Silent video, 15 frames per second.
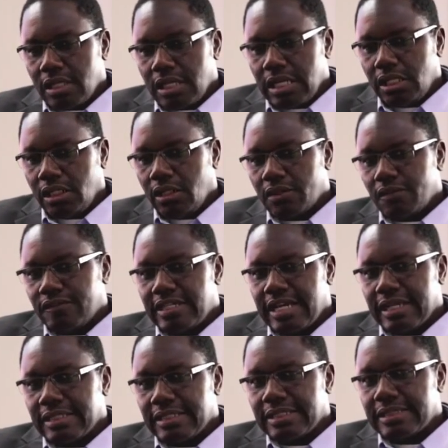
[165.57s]
a lot of
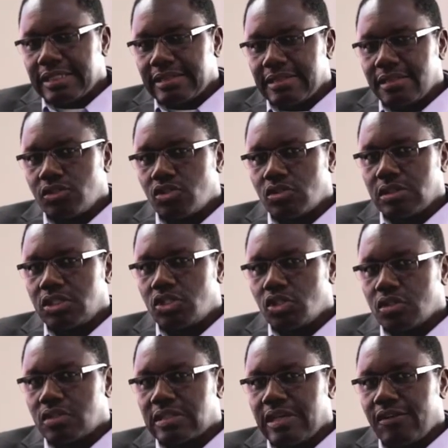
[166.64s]
that is essentially
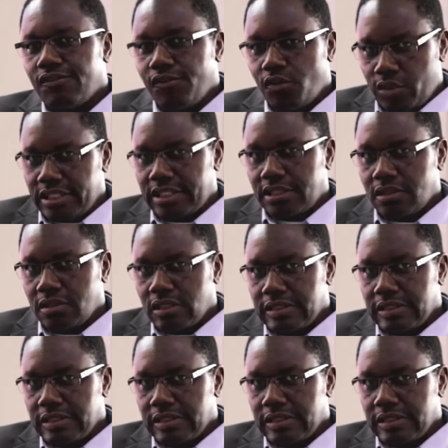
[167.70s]
just avoided.